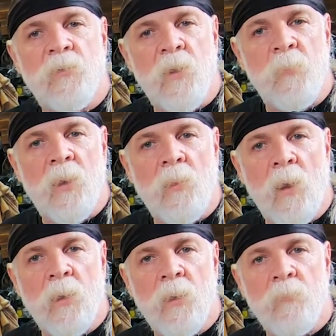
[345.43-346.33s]
They may
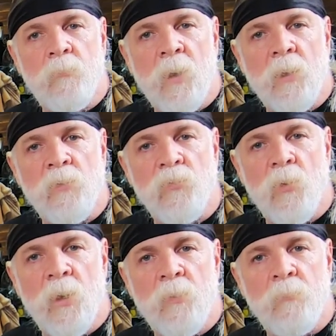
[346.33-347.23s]
like it, may
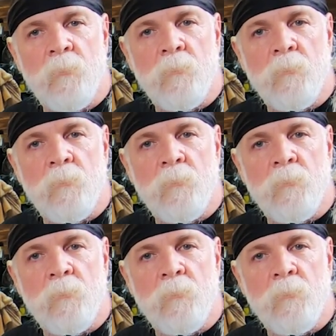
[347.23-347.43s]
enjoy it,